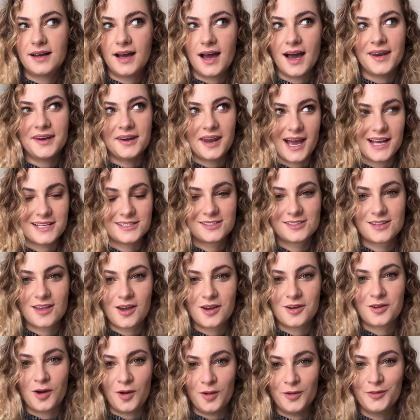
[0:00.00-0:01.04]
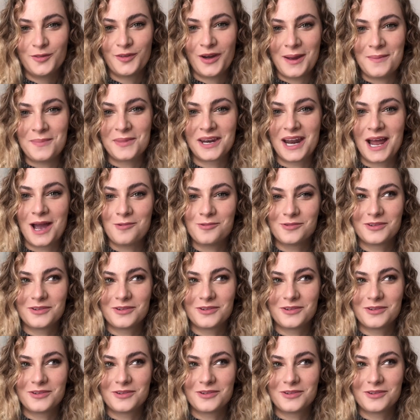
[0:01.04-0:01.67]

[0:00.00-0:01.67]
a nice gold frame that I